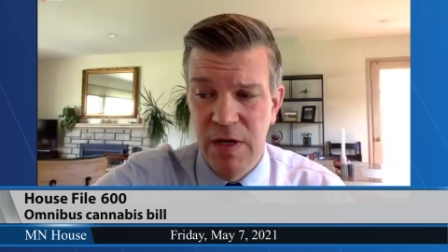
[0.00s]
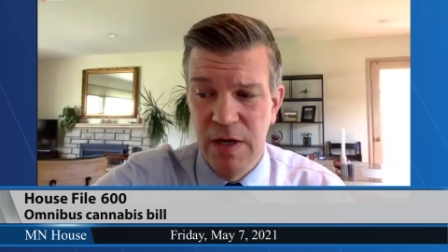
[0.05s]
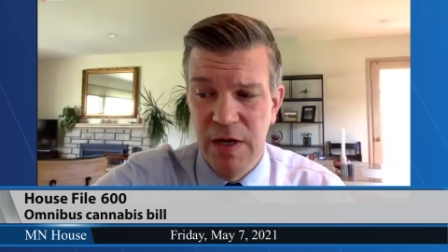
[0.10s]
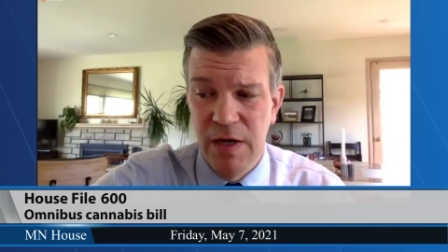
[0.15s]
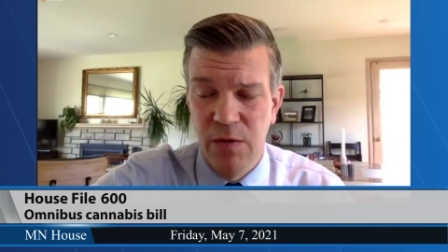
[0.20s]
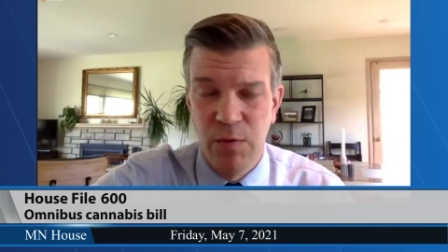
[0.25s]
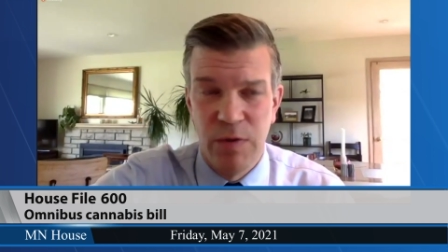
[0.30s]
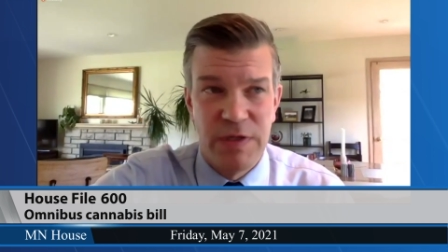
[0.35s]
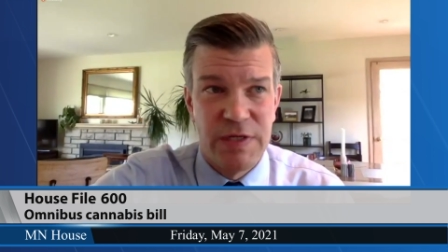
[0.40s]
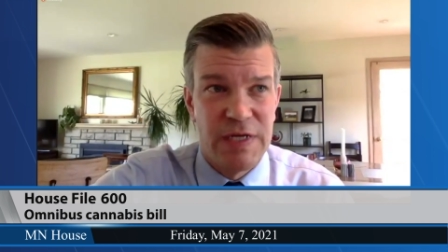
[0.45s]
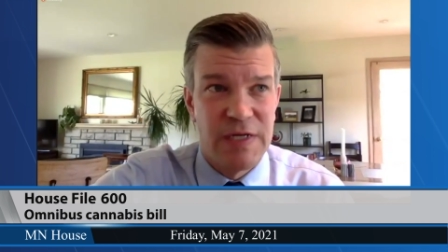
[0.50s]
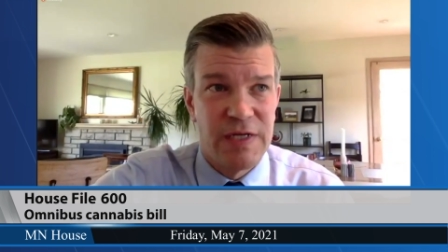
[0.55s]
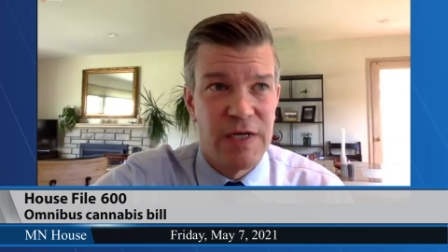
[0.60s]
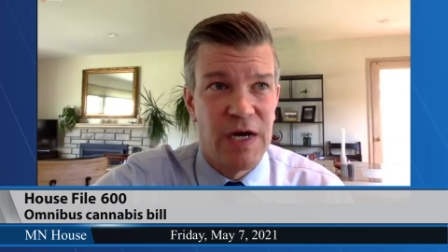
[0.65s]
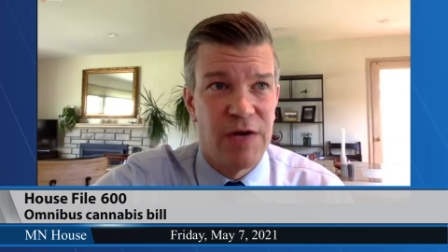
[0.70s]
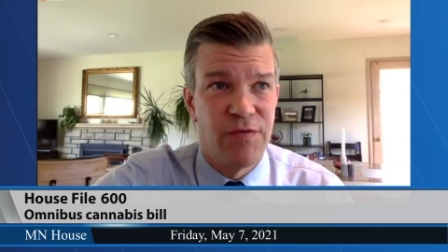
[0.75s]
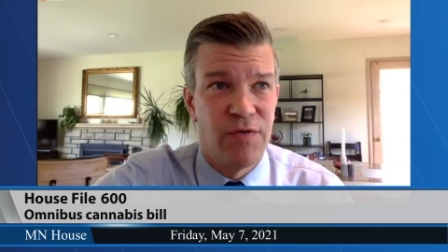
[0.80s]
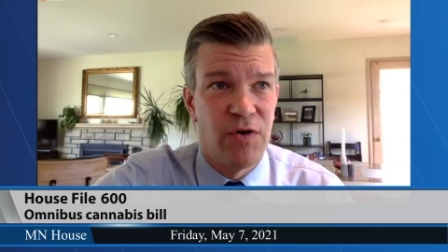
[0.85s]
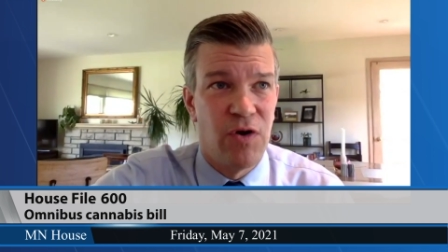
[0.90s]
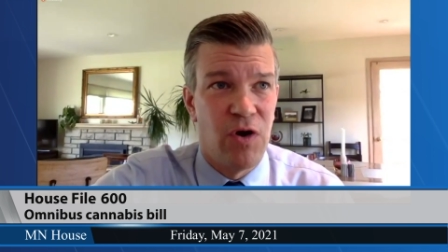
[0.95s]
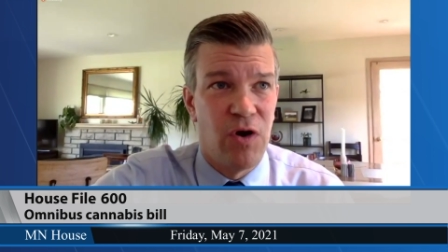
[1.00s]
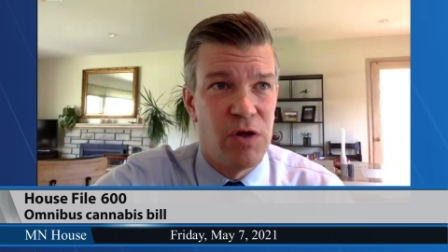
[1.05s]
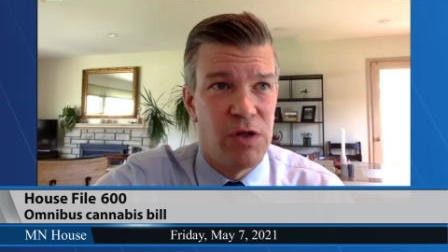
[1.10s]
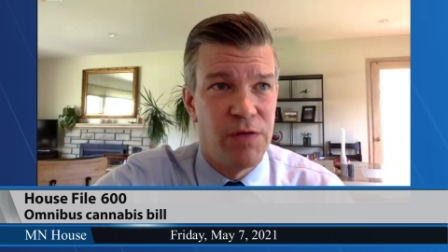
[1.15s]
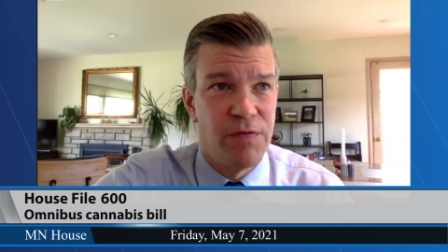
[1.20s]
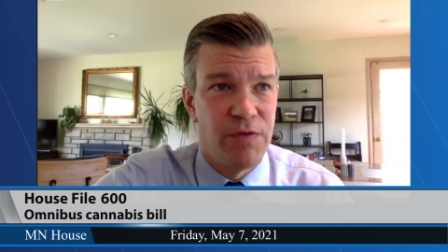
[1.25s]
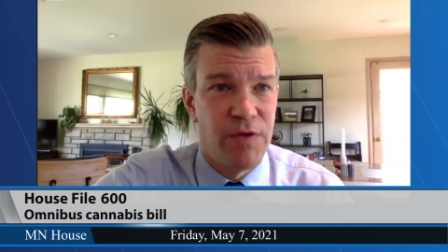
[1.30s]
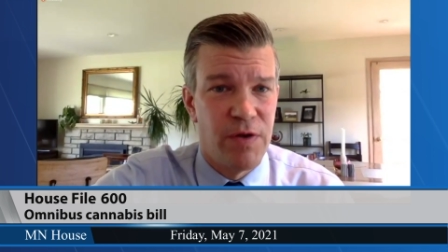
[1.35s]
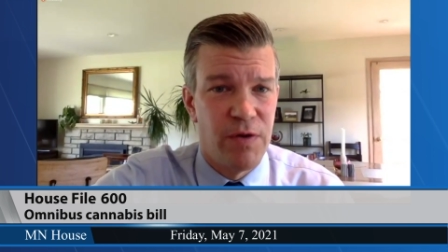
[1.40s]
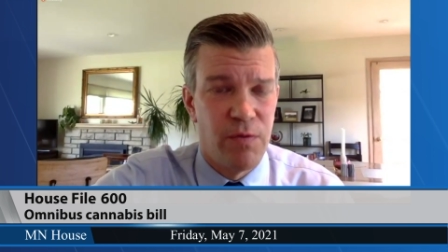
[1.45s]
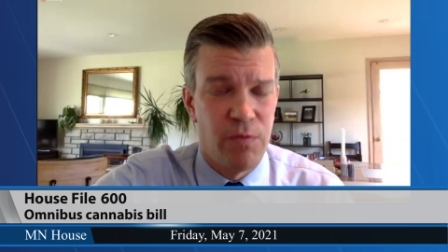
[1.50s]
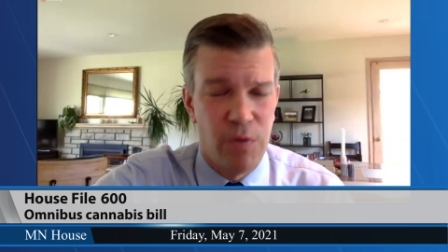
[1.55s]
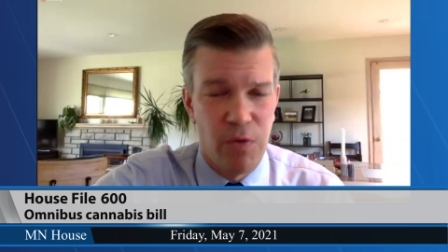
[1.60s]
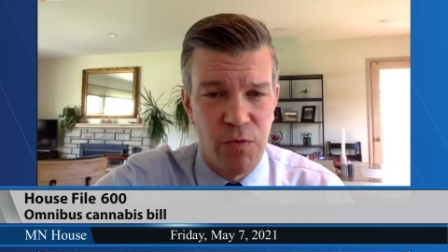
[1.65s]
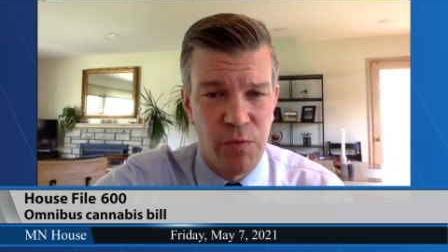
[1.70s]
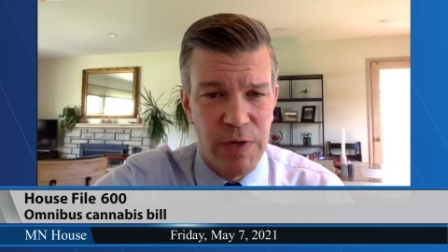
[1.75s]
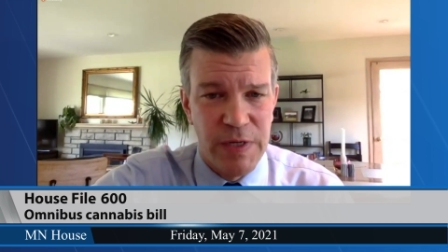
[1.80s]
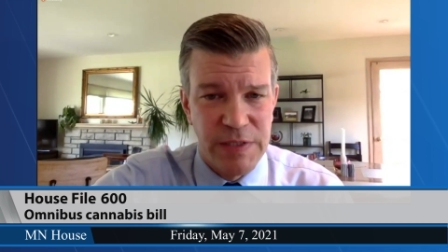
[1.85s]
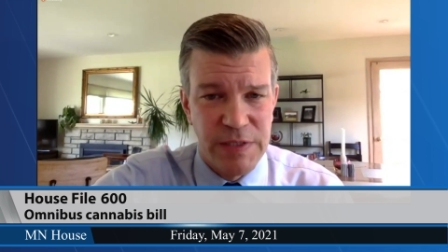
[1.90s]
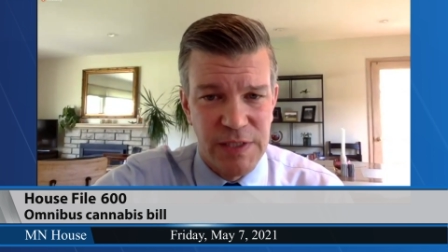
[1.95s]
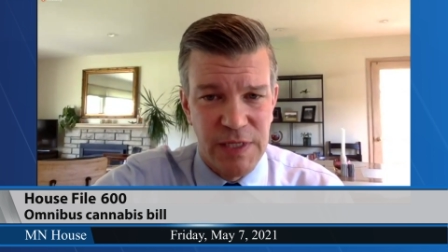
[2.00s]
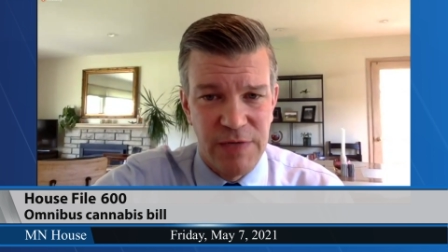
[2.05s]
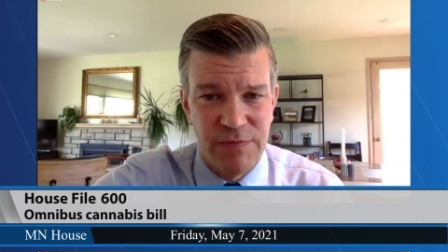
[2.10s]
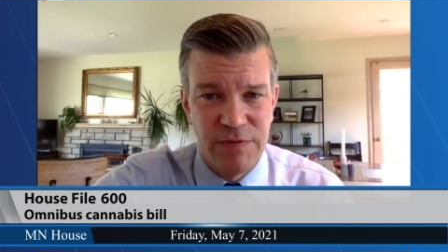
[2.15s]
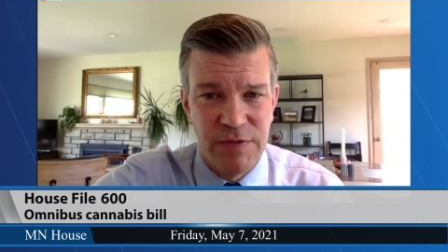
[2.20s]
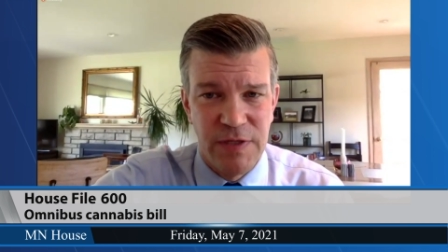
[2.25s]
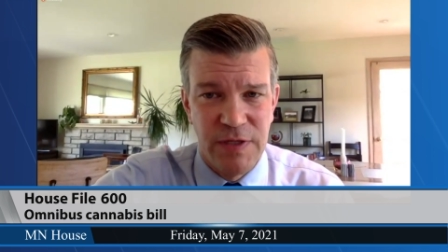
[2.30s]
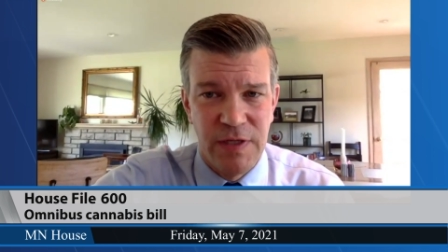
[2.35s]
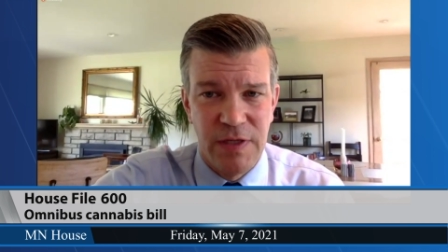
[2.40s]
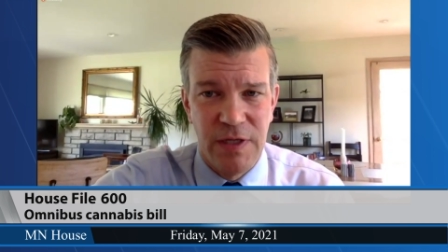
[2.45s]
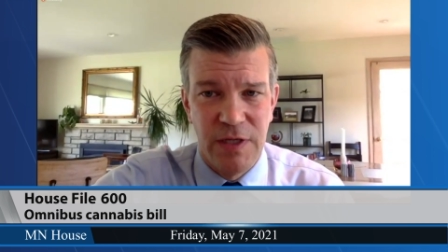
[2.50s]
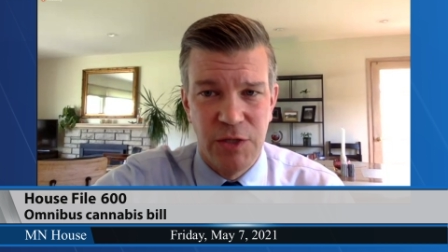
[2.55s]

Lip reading: We did cover all of the roadway safety